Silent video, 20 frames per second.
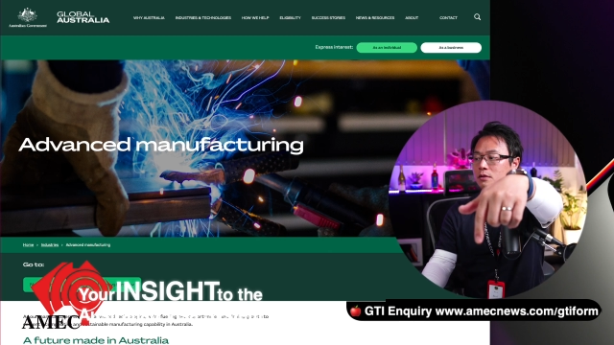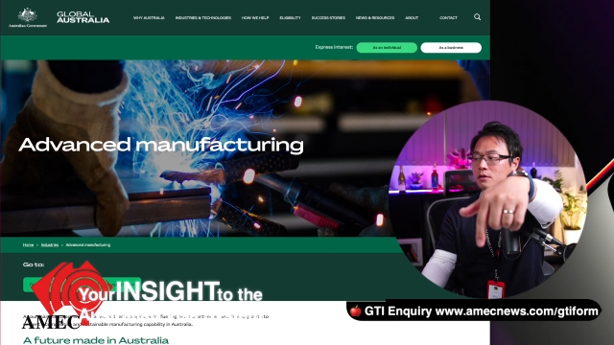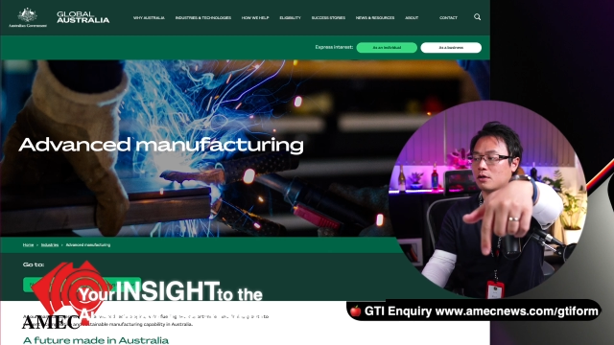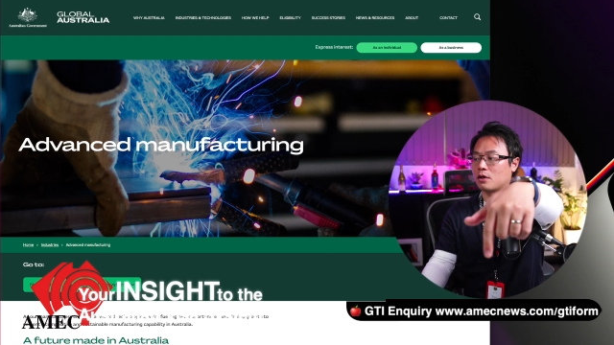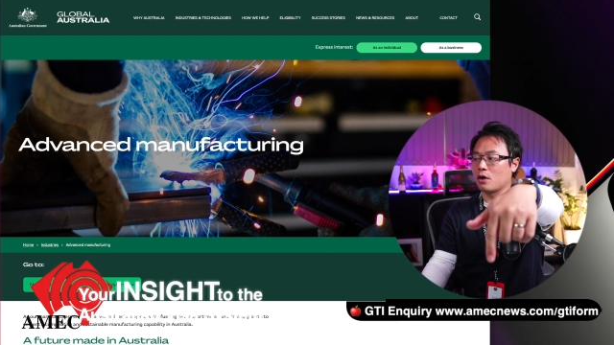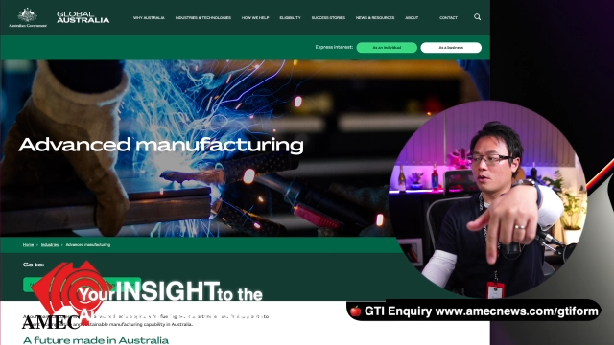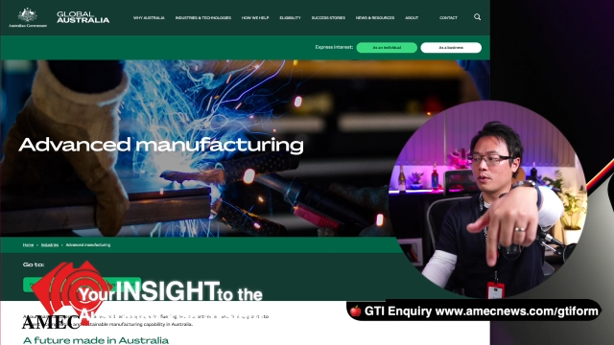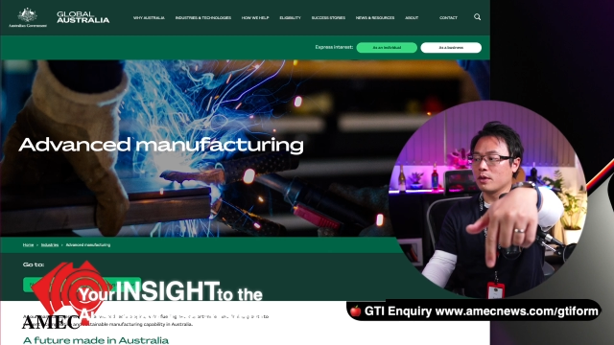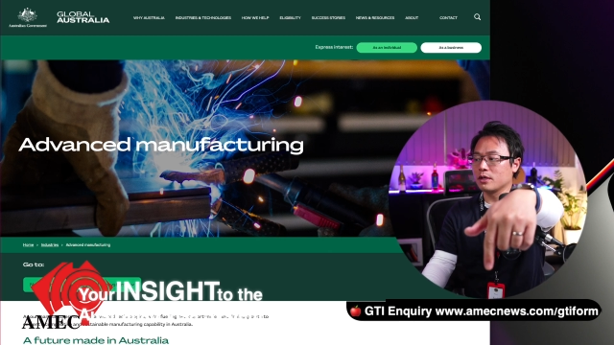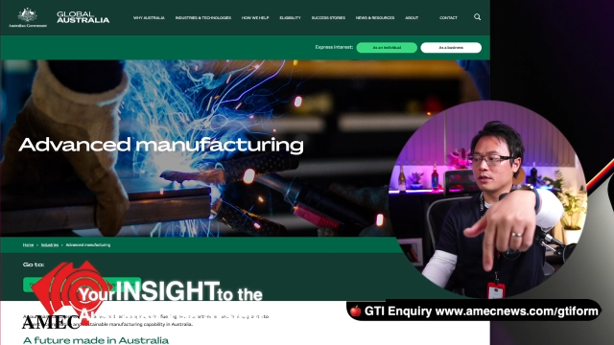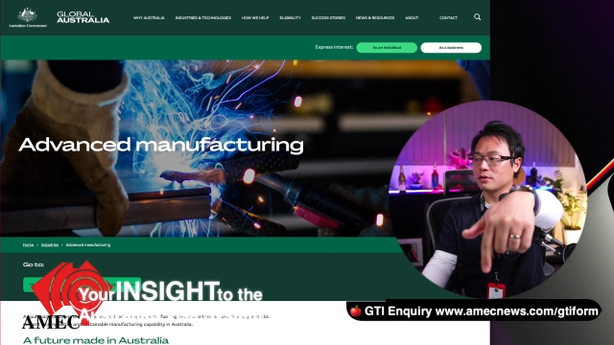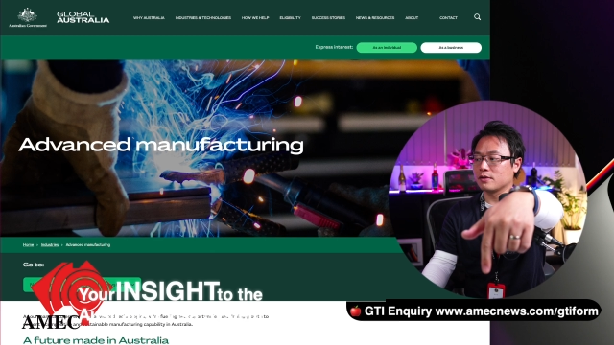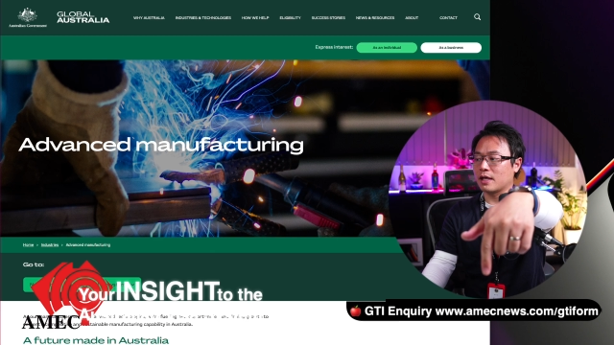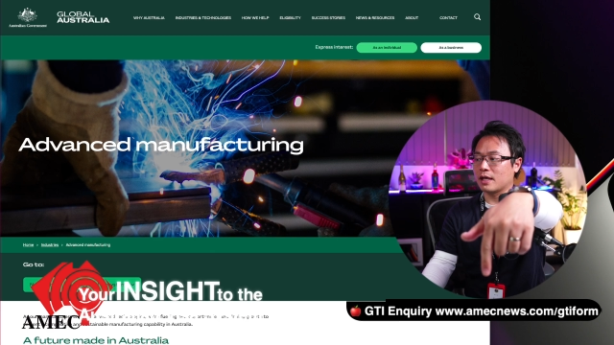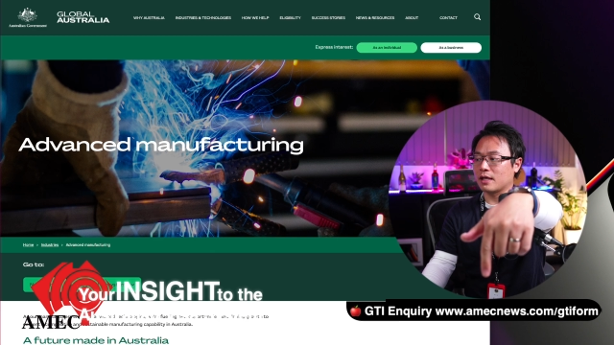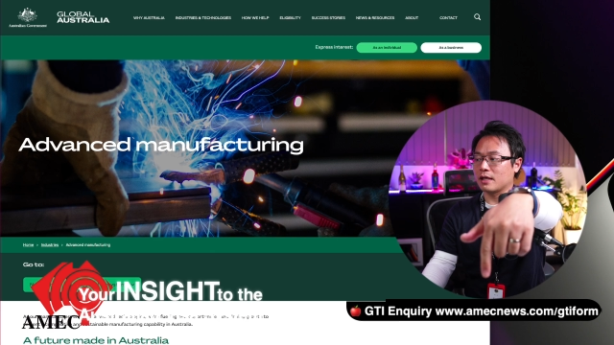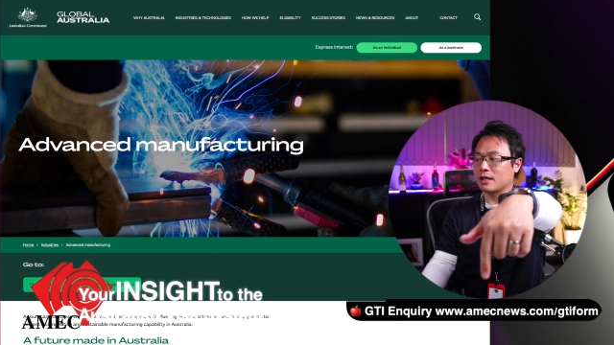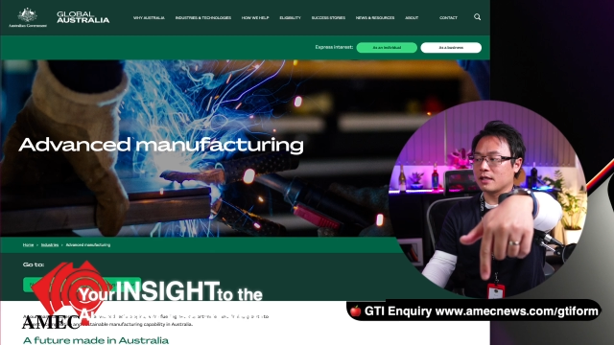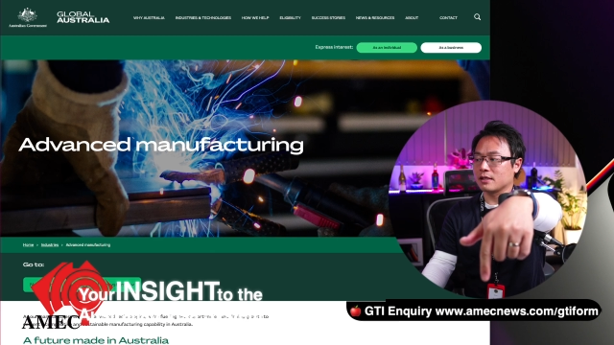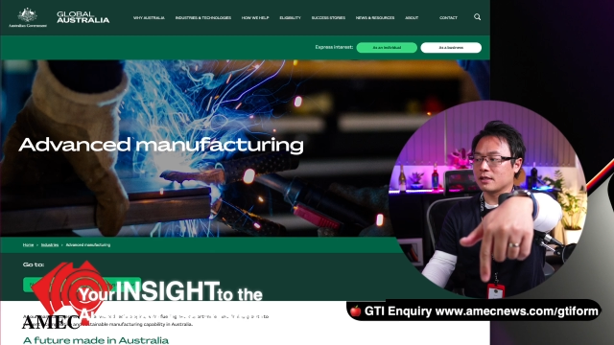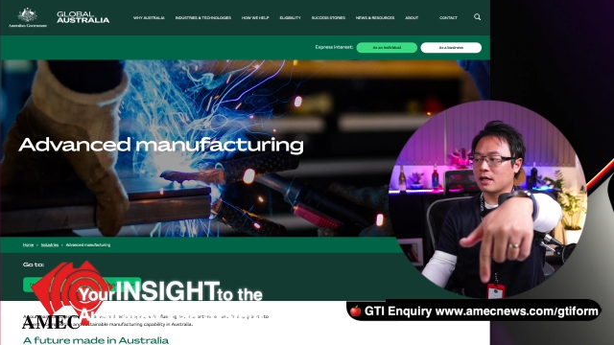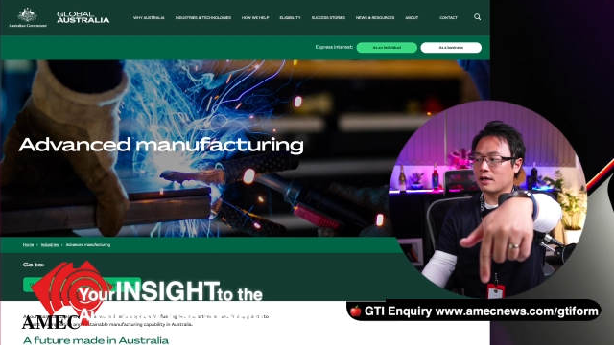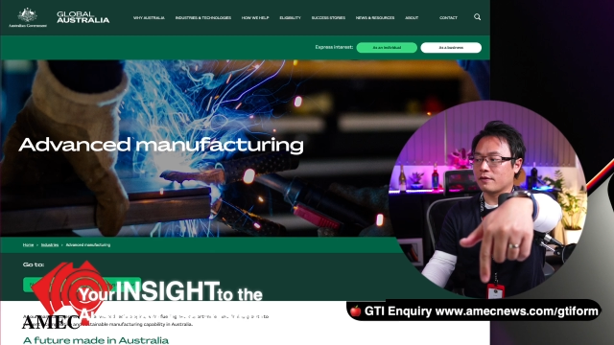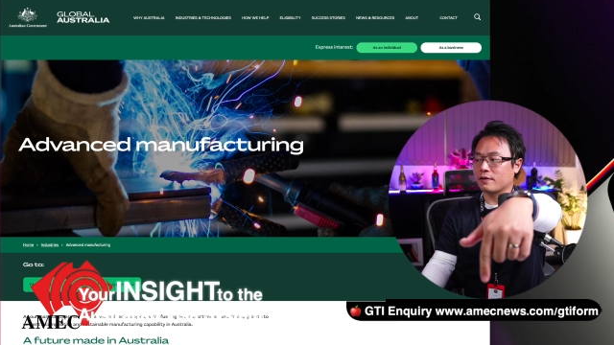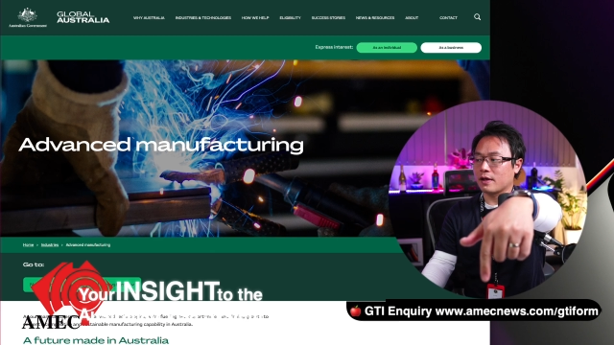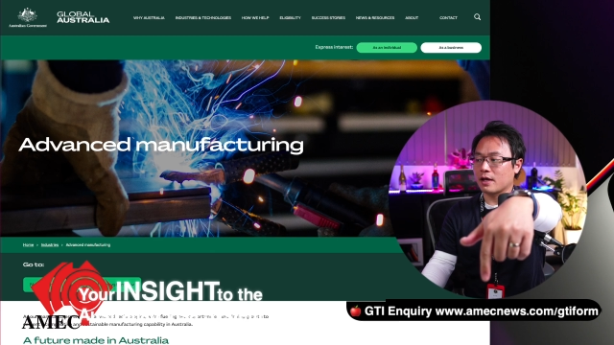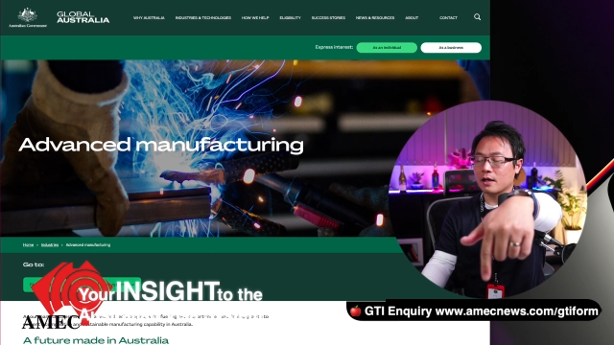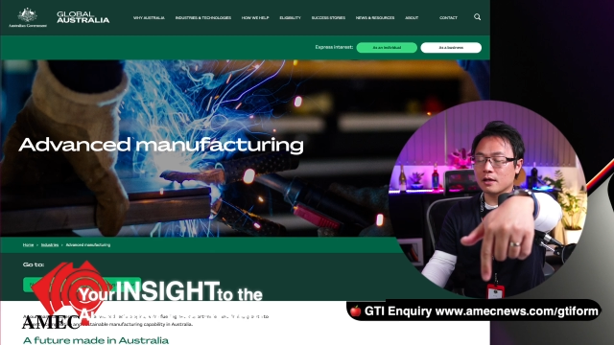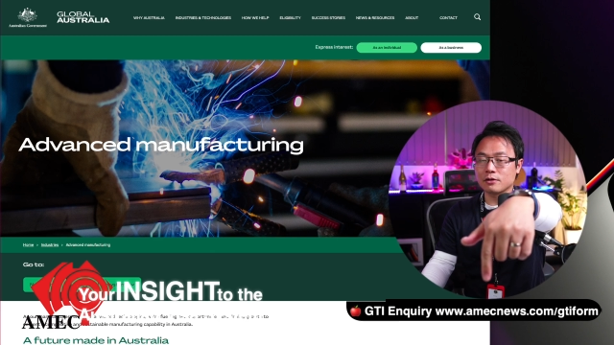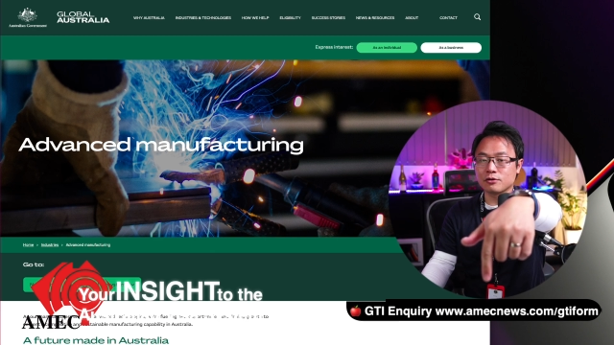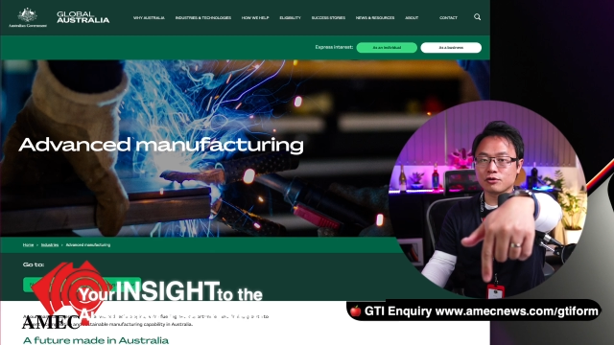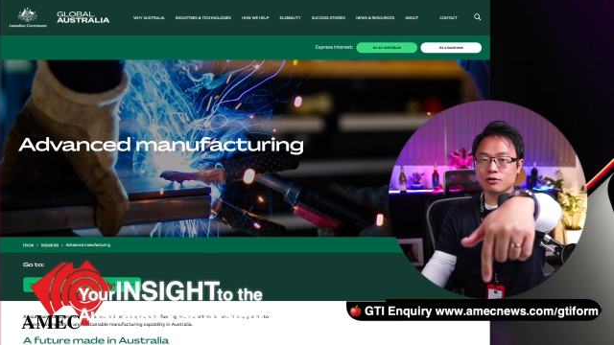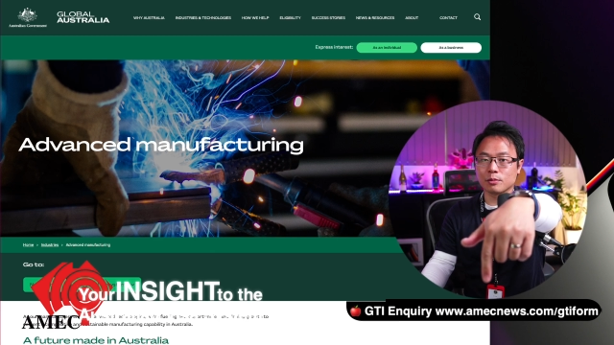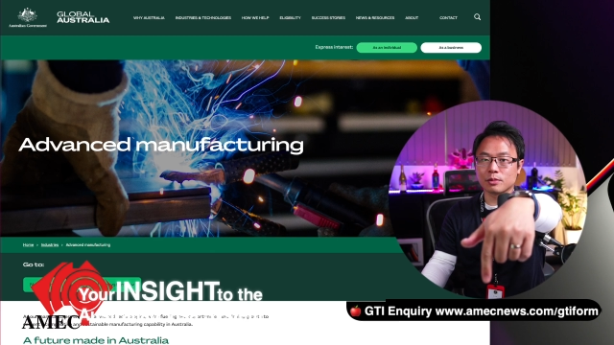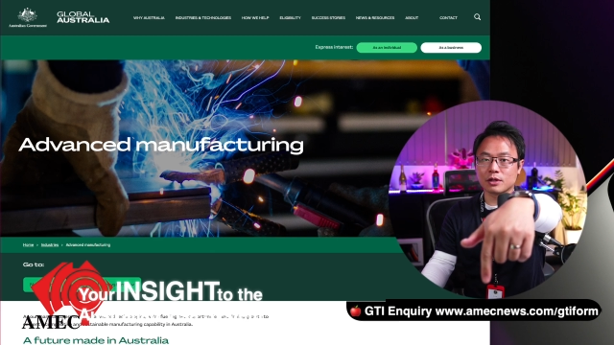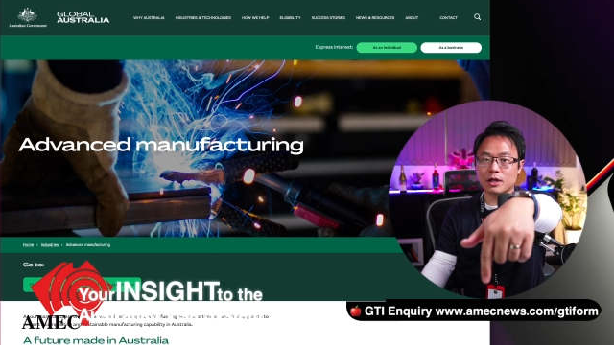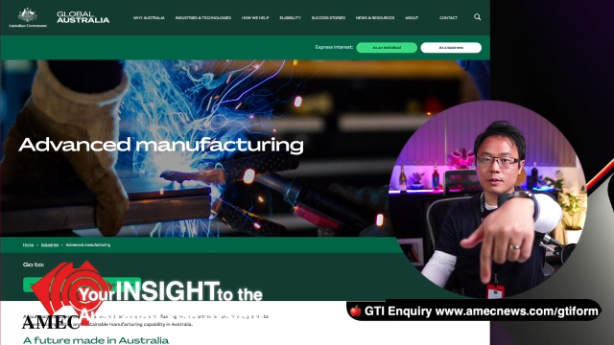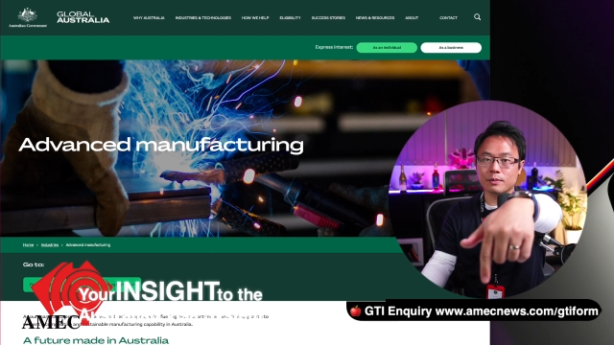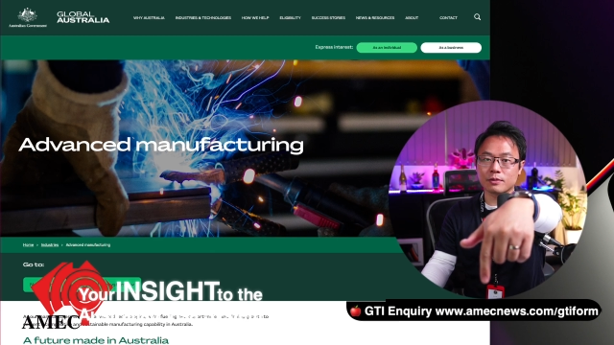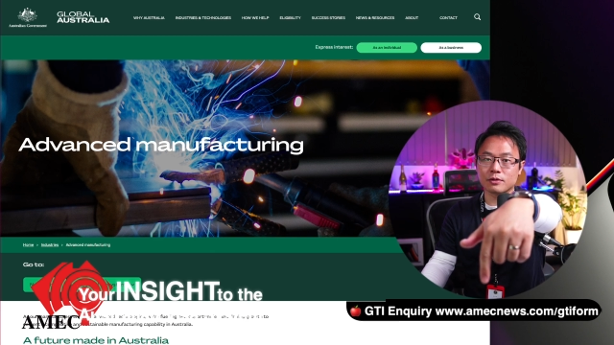go into that link down there,
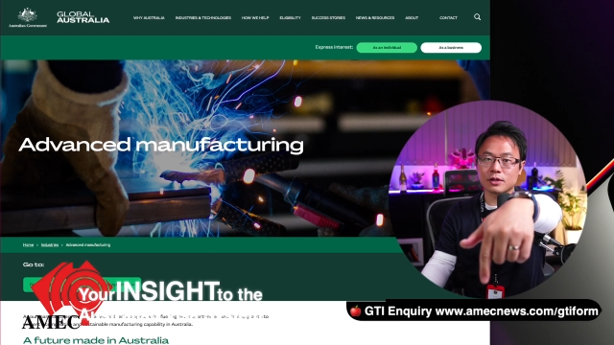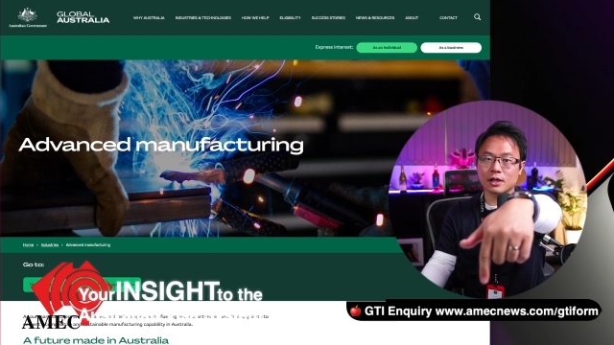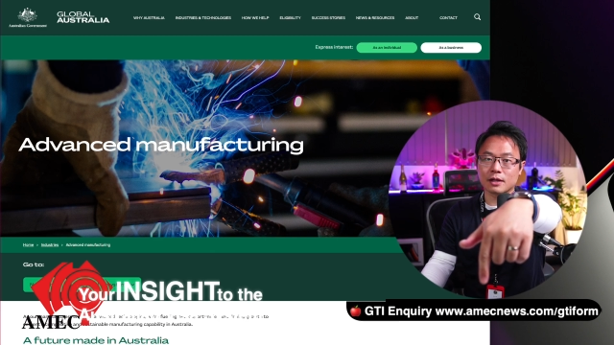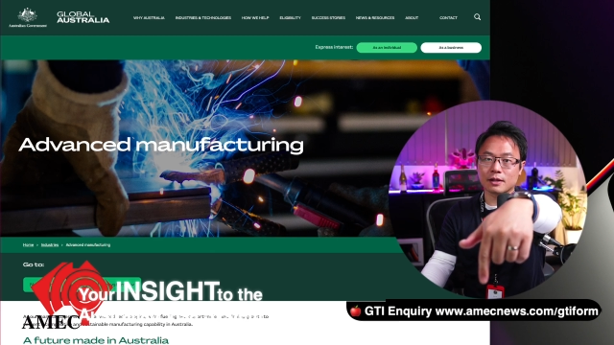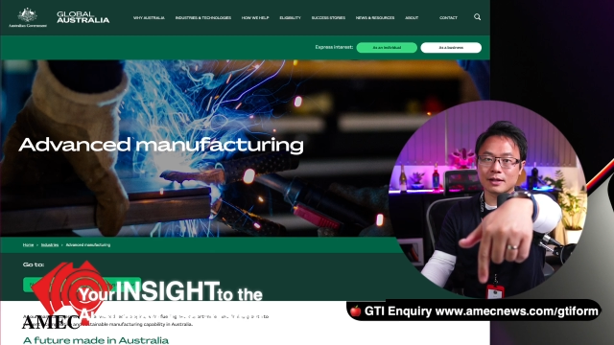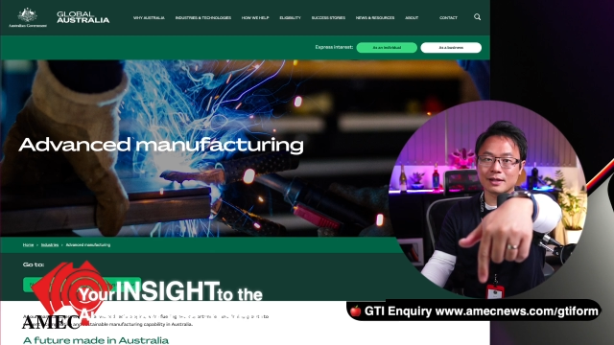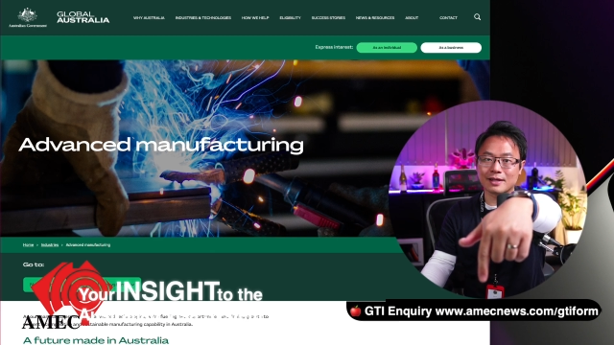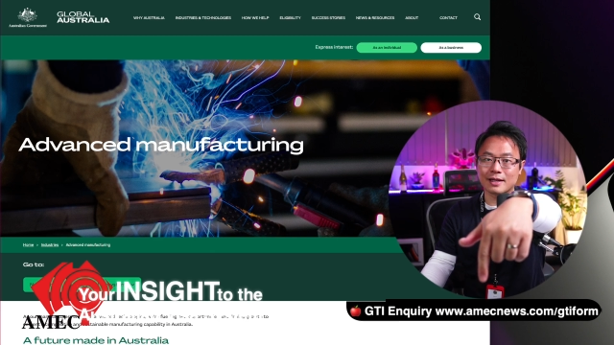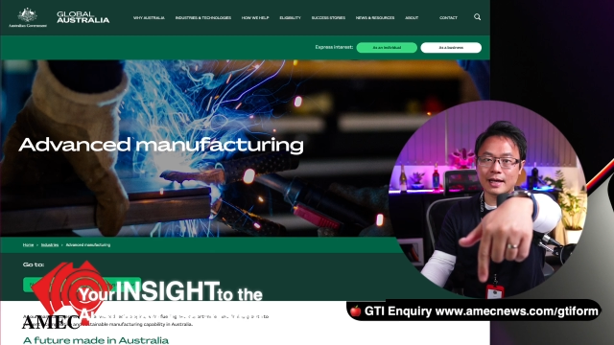www.ASPI.com